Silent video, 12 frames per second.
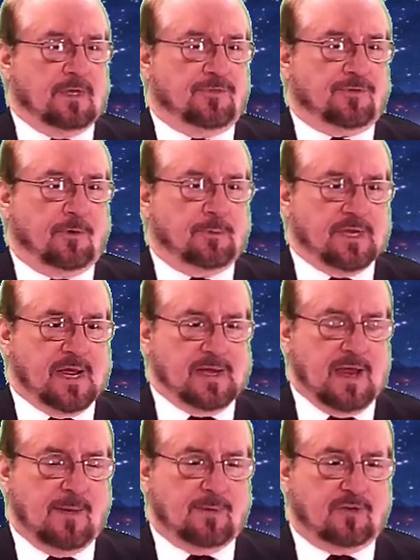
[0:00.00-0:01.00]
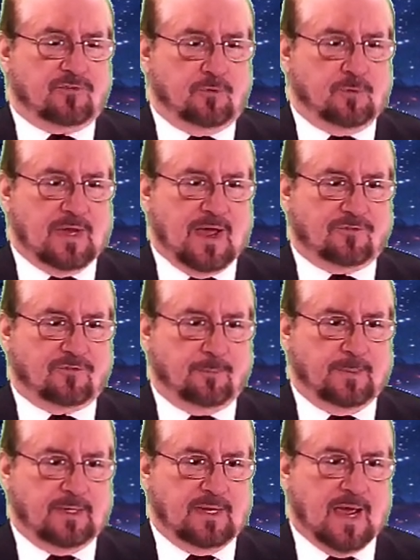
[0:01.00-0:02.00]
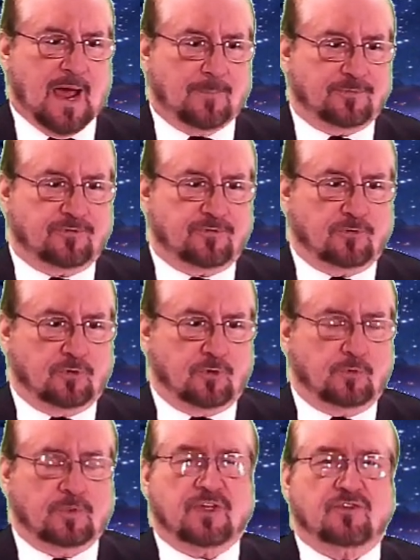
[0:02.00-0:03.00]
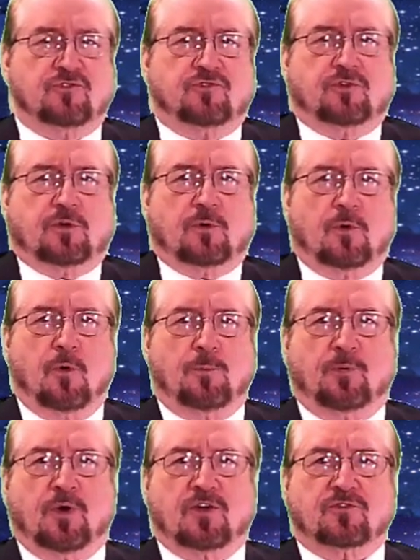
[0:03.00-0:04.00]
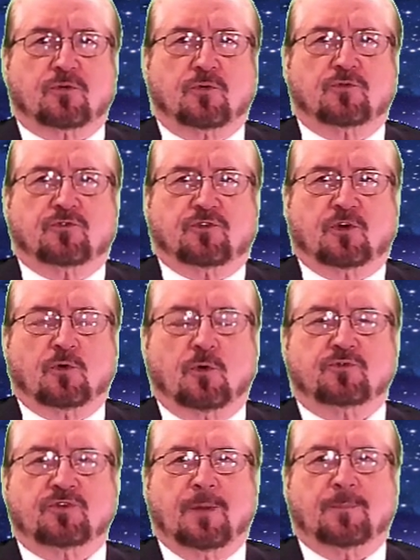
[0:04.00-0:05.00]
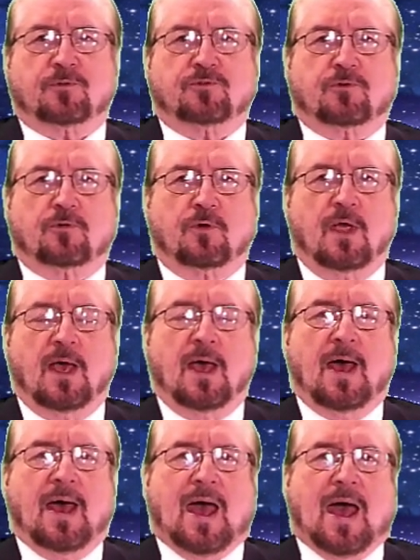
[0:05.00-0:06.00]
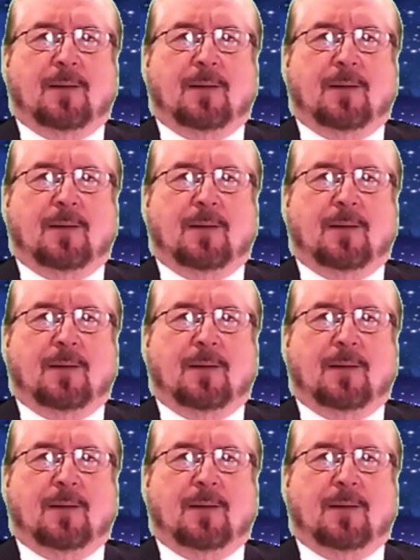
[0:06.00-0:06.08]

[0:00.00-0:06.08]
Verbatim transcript: Um, in thermodynamics, you would have to be absolutely zero pressure, zero temperature,